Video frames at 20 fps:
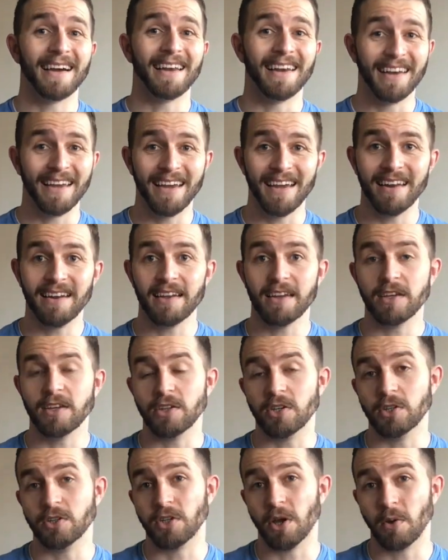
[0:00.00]
clearly
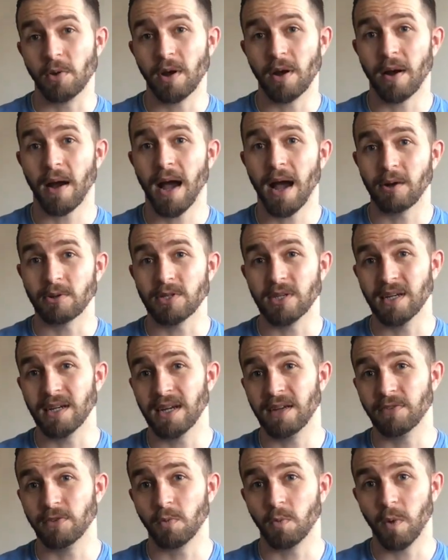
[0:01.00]
you don't know how to lift